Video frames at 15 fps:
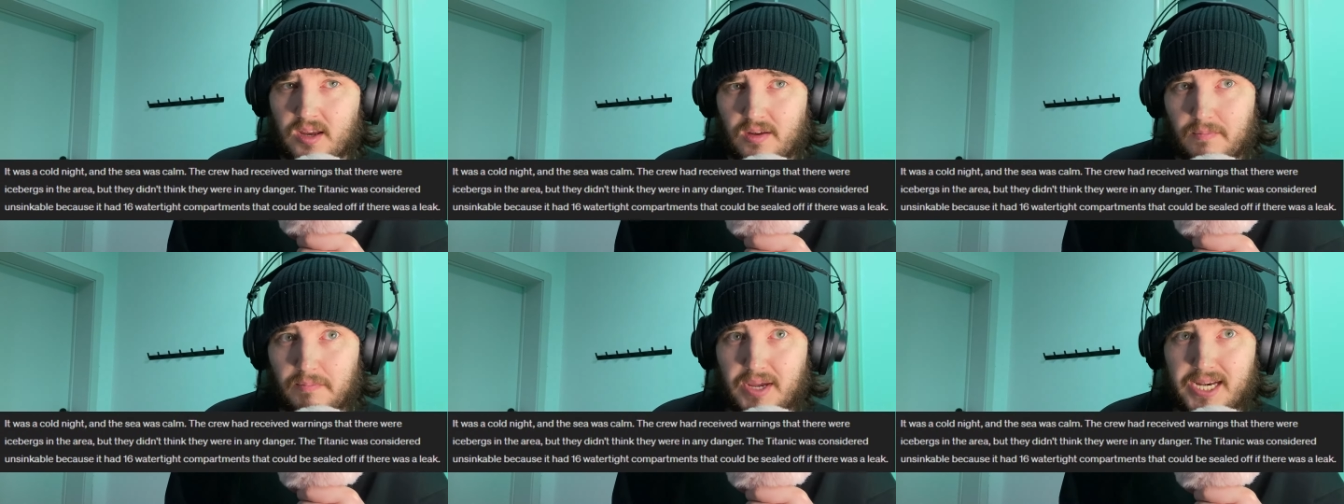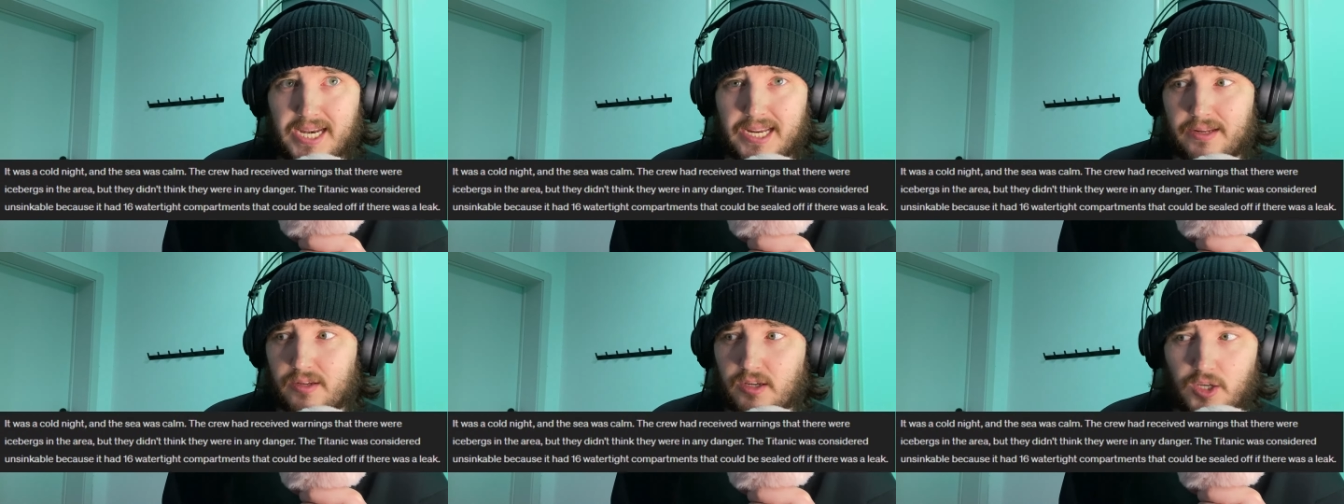
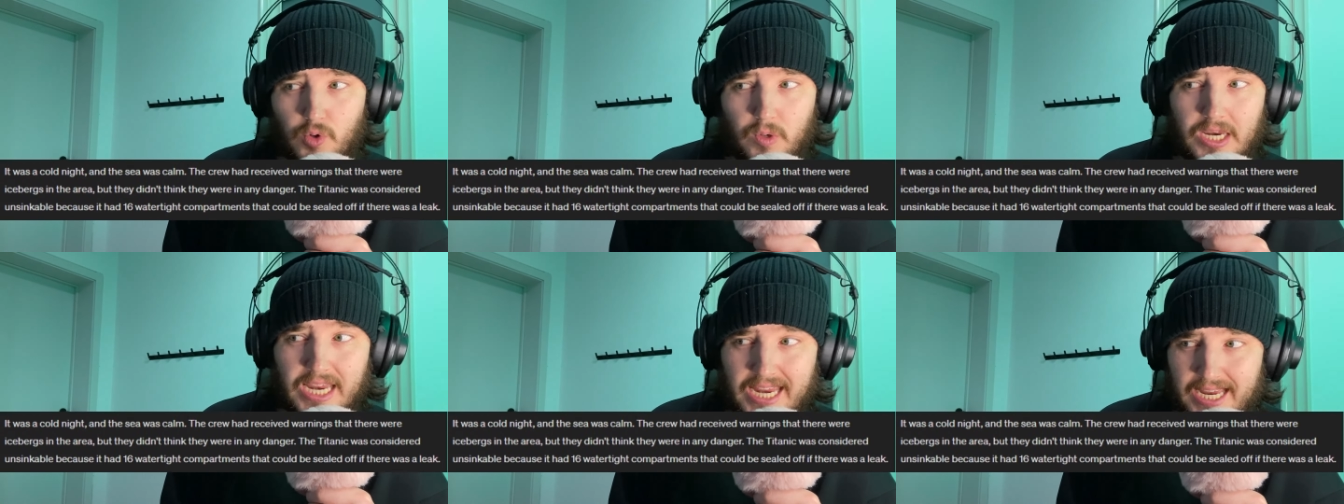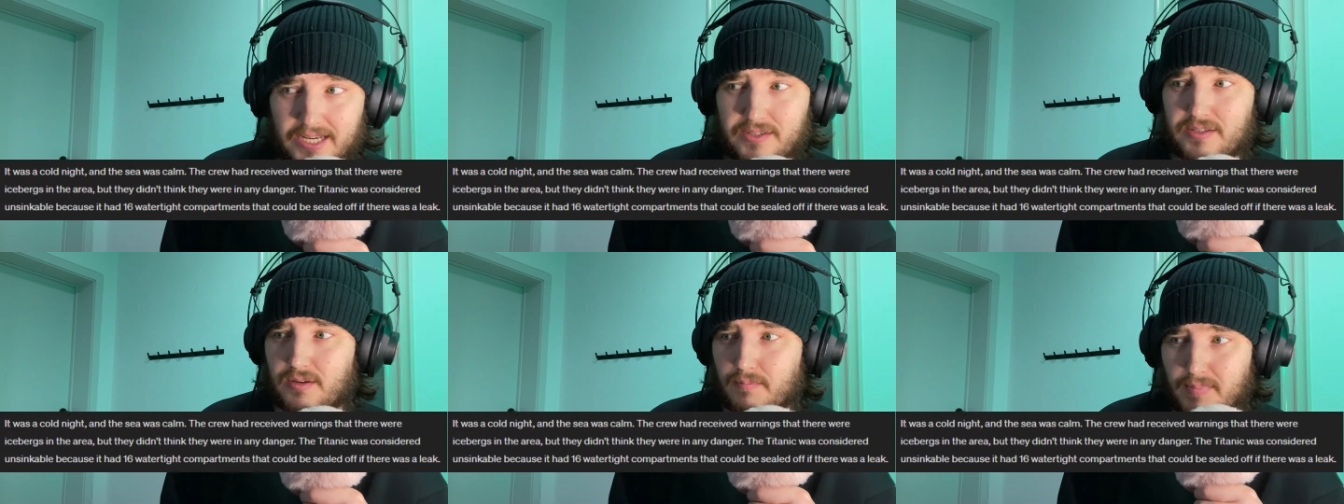meaning you
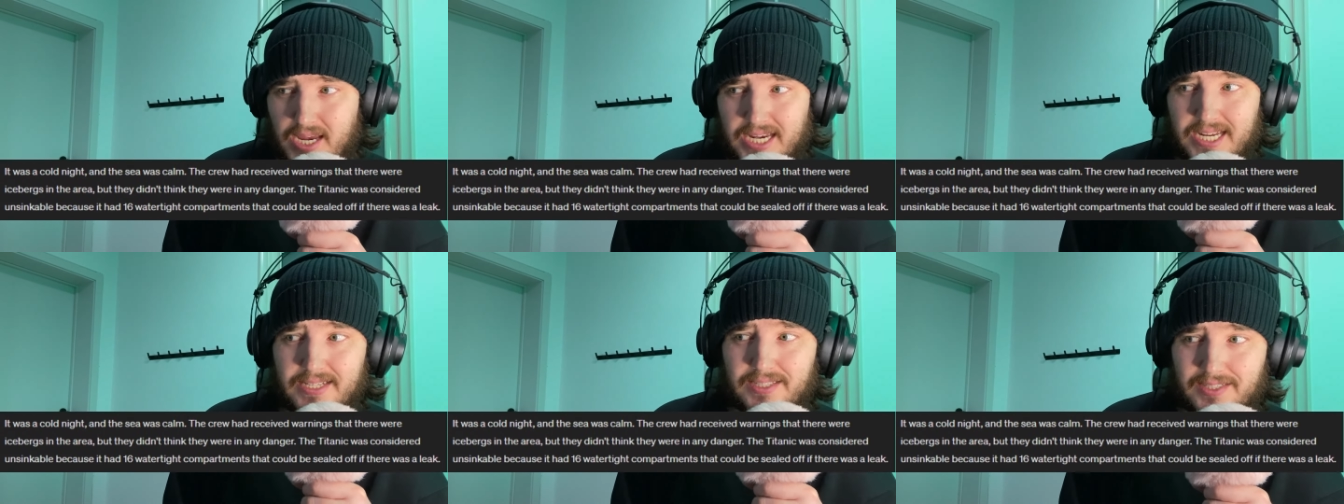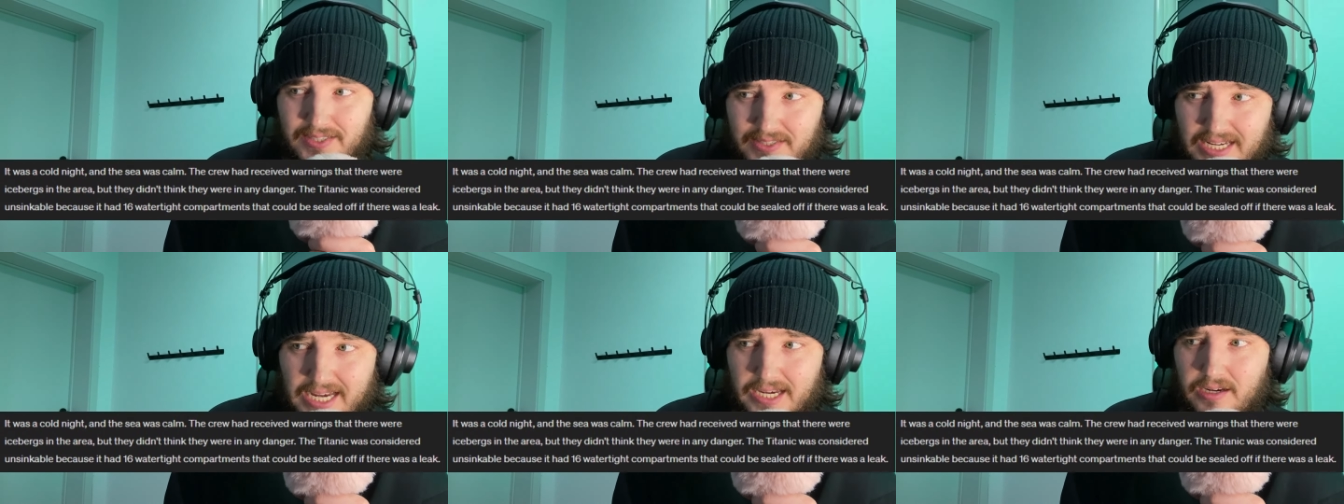can't make it
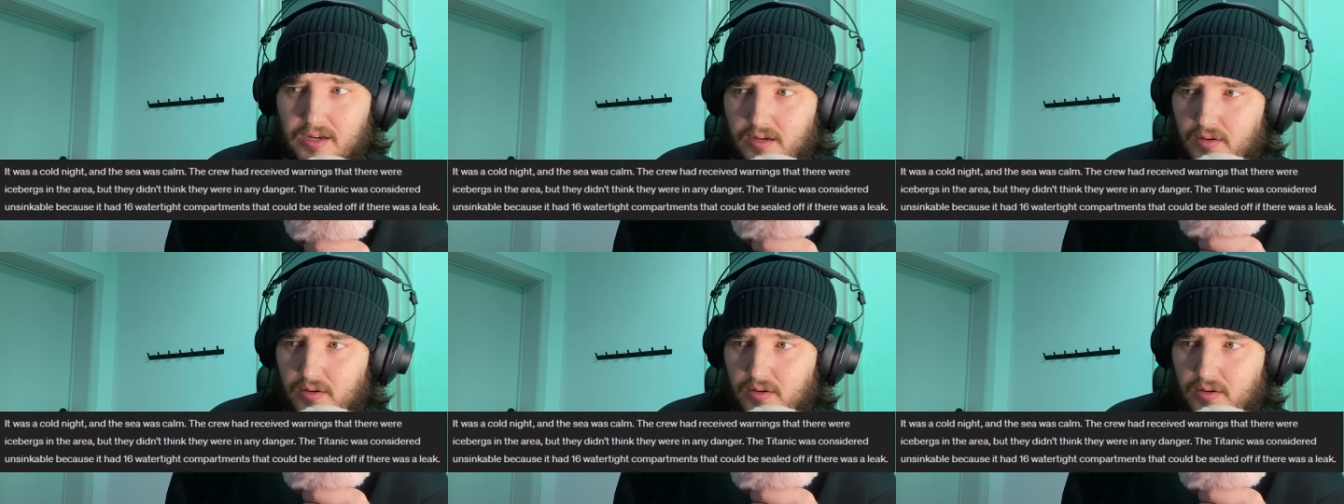sink,